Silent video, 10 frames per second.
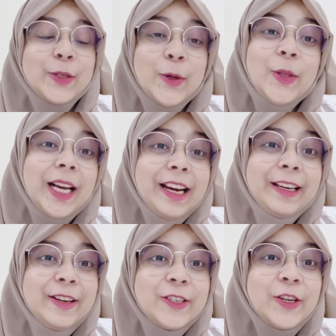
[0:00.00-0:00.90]
so the
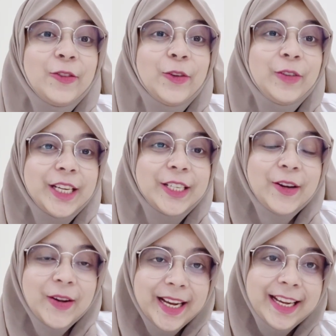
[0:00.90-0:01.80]
conclusion of the
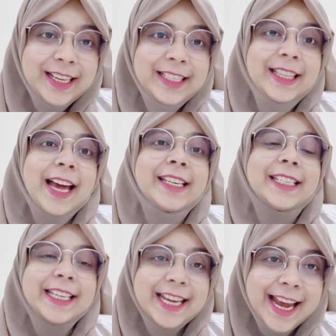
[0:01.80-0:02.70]
video is that
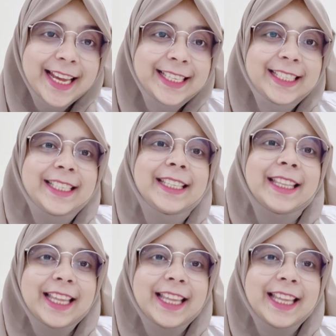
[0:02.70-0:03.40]
yes,